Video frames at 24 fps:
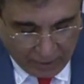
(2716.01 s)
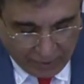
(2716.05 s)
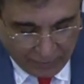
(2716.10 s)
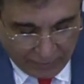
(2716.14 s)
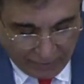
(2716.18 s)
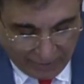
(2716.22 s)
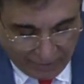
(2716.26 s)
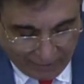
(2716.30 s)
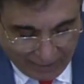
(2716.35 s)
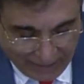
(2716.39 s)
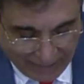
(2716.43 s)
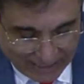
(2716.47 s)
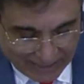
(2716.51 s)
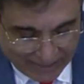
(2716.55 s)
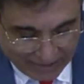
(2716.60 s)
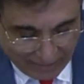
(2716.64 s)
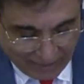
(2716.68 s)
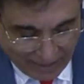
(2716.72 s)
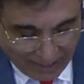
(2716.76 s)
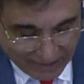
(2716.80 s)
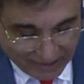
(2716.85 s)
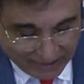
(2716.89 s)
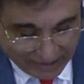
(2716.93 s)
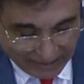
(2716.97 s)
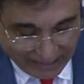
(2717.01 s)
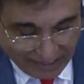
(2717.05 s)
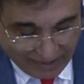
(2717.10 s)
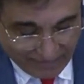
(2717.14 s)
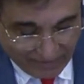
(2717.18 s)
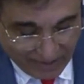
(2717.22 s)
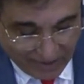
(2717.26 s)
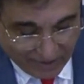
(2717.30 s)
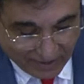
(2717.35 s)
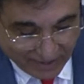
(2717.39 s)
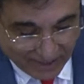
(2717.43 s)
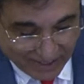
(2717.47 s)
There is not
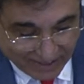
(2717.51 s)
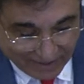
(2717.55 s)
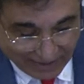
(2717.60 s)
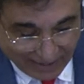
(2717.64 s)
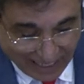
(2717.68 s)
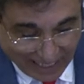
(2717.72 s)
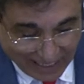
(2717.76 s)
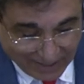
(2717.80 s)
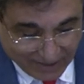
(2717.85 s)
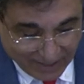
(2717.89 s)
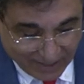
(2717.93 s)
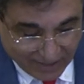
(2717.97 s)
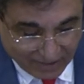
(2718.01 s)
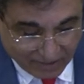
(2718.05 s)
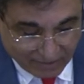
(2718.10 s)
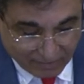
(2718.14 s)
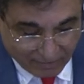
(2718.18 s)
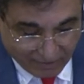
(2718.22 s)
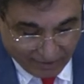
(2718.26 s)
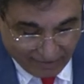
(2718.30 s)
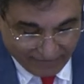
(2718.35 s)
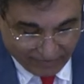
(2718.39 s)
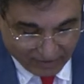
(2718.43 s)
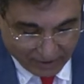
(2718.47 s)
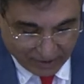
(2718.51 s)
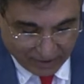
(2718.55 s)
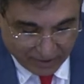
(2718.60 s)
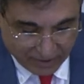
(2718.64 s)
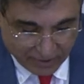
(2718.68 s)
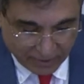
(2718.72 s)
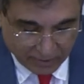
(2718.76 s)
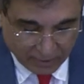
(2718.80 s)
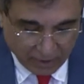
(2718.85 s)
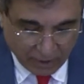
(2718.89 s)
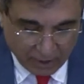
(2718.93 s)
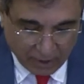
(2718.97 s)
even the slightest
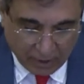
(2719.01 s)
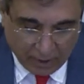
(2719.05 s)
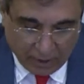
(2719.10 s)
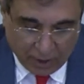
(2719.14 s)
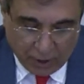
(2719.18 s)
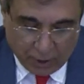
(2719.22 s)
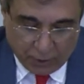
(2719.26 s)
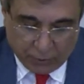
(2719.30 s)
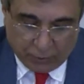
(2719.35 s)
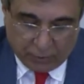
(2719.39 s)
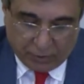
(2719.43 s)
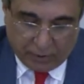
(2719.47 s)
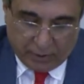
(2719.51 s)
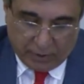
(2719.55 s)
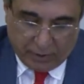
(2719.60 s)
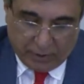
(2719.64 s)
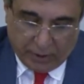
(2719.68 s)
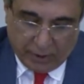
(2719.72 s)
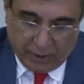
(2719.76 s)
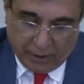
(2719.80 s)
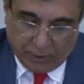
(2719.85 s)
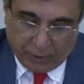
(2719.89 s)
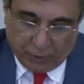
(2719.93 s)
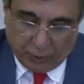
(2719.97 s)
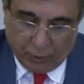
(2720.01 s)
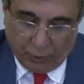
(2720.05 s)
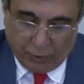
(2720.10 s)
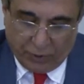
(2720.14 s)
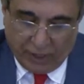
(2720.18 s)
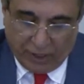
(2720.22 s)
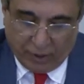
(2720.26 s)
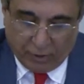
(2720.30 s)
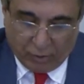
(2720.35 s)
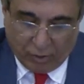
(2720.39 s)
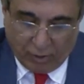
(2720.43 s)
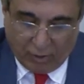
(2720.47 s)
reference to
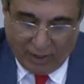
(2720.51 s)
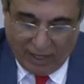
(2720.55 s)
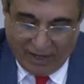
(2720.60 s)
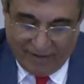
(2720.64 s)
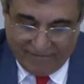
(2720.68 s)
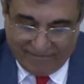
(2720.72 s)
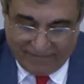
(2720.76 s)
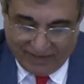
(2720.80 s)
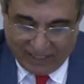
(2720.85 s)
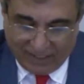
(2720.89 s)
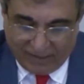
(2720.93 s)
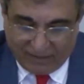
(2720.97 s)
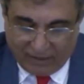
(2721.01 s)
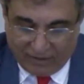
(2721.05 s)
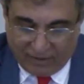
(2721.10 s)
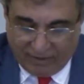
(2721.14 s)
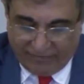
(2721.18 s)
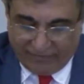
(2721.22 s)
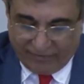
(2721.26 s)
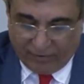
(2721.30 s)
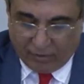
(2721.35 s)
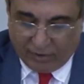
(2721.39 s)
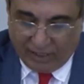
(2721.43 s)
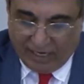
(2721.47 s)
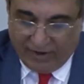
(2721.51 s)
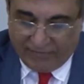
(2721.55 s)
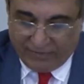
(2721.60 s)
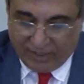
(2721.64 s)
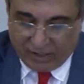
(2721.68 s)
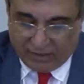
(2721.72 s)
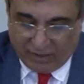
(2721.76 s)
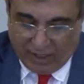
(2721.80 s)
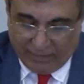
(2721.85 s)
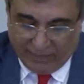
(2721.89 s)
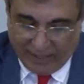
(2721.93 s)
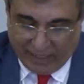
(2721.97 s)
the Quran validity for
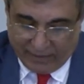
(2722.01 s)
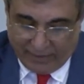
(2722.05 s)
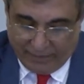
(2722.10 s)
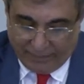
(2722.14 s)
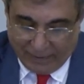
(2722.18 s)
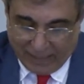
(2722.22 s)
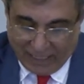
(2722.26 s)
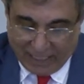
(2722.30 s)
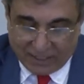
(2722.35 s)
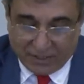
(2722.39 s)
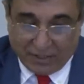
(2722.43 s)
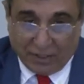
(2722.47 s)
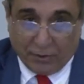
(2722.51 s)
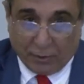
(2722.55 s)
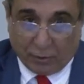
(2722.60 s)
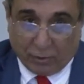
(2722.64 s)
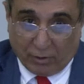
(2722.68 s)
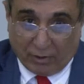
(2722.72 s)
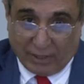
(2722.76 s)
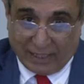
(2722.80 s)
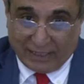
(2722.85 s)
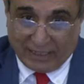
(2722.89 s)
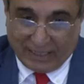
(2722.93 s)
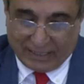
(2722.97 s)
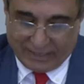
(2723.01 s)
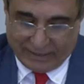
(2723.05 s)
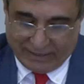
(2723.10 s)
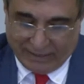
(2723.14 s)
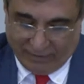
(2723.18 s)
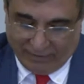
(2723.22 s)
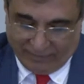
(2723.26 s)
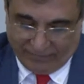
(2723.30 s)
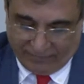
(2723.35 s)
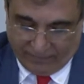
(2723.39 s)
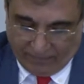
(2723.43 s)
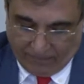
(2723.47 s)
every time and the place in the Quran
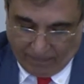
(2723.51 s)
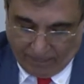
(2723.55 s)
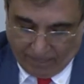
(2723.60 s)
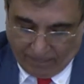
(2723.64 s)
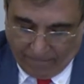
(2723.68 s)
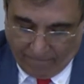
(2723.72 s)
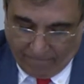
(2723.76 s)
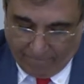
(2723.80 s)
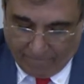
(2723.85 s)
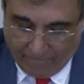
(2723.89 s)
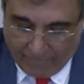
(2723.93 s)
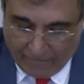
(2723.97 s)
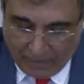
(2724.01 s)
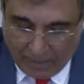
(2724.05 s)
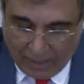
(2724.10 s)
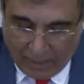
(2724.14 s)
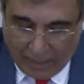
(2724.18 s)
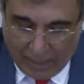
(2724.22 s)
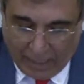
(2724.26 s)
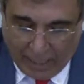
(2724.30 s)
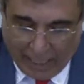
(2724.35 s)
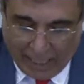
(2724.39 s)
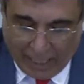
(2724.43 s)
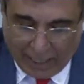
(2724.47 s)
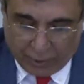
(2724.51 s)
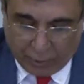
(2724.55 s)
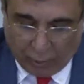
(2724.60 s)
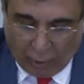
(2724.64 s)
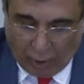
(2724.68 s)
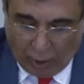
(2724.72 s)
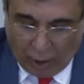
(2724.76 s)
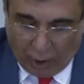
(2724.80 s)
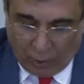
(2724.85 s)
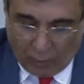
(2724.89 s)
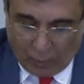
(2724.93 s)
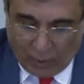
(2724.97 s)
itself. And
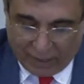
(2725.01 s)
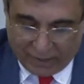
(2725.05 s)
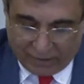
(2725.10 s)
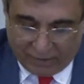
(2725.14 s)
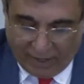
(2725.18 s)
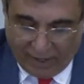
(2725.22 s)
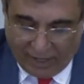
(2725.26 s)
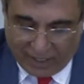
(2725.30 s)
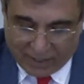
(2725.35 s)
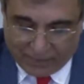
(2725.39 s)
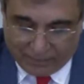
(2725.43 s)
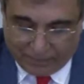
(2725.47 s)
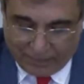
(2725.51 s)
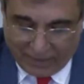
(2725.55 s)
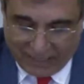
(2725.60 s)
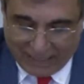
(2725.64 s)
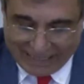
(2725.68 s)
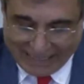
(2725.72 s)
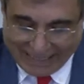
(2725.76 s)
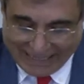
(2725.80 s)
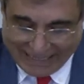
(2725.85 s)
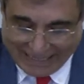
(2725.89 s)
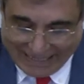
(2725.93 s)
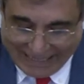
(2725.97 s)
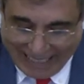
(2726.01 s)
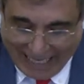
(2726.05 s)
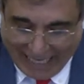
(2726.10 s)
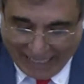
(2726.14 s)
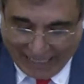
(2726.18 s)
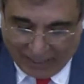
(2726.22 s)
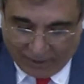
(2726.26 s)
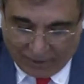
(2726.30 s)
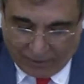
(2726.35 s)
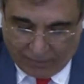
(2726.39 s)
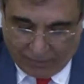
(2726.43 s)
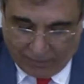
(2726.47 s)
all what has been
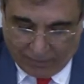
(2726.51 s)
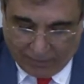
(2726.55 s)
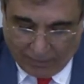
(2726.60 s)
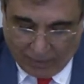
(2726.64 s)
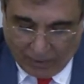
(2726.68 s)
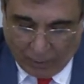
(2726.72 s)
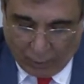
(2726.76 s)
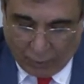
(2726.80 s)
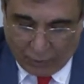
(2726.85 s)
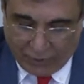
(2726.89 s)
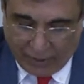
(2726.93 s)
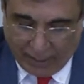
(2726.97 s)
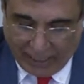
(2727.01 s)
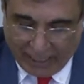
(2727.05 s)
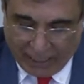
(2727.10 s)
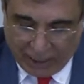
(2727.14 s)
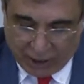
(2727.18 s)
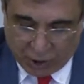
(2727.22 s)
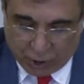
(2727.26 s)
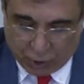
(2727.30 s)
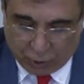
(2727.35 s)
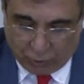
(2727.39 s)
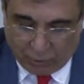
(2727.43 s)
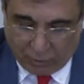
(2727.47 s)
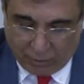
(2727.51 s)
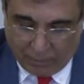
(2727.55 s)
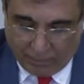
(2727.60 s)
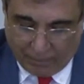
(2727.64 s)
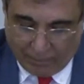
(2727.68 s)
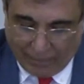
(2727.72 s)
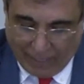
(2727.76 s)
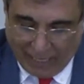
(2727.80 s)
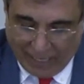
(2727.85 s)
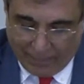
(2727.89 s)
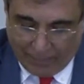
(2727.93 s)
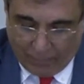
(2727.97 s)
said on the issue
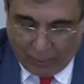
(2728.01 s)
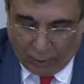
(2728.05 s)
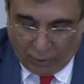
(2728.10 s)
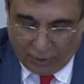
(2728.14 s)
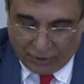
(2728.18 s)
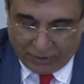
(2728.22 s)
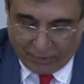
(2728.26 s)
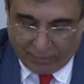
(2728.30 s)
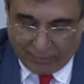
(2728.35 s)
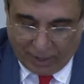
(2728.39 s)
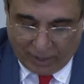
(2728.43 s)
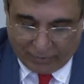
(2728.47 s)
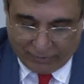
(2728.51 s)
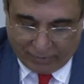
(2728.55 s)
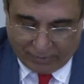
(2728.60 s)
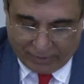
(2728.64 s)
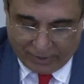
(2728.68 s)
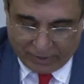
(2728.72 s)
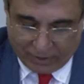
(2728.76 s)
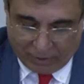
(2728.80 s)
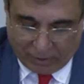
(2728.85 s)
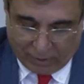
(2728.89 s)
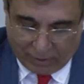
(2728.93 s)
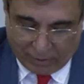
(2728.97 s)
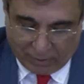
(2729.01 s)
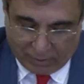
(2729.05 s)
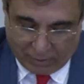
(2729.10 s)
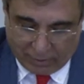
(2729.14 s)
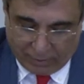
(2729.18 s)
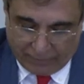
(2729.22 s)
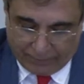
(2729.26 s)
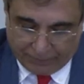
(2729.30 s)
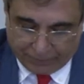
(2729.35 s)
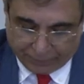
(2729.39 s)
by both moderate or,